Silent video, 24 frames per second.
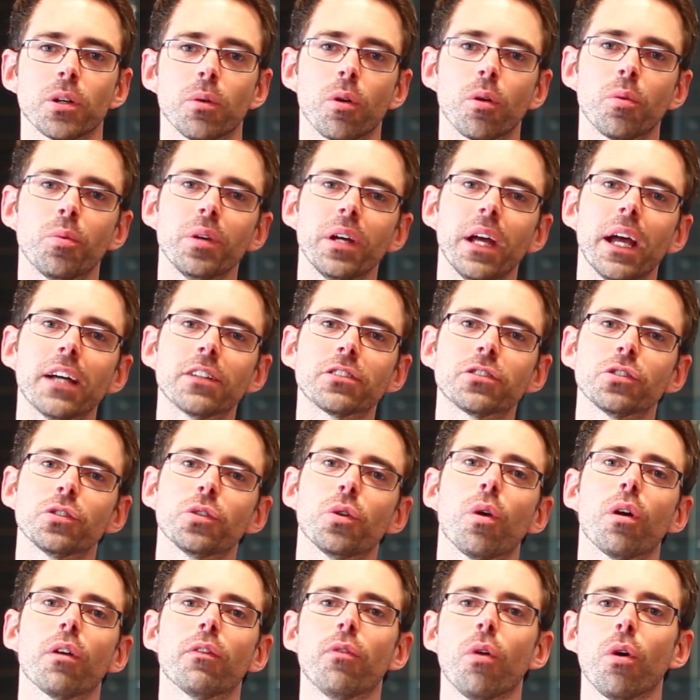where we answer
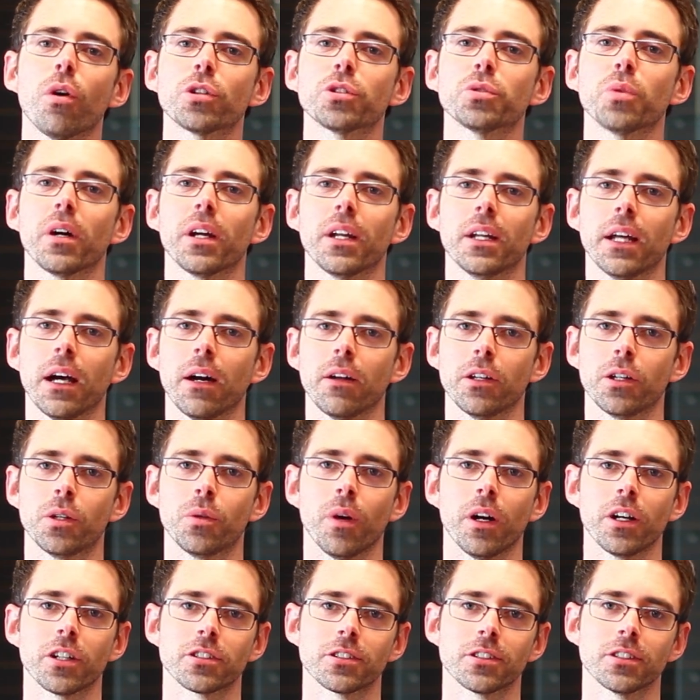your Volkswagen and Audi
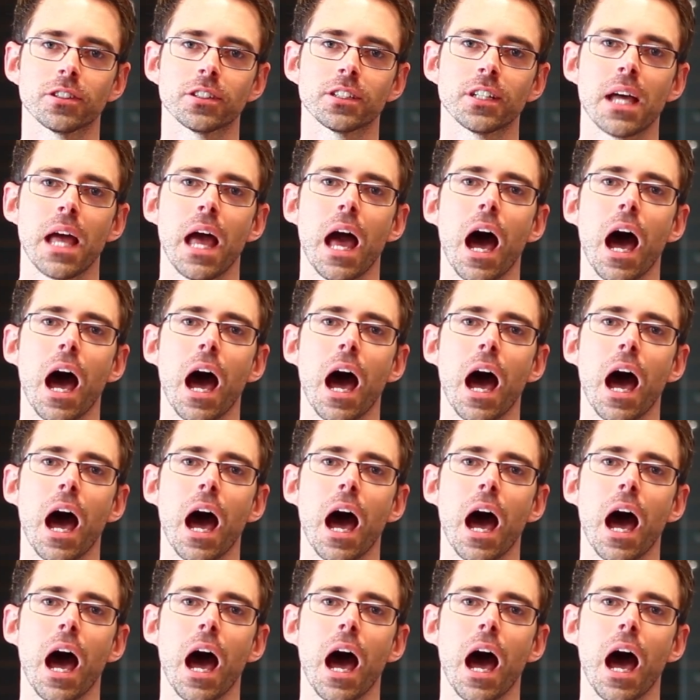questions.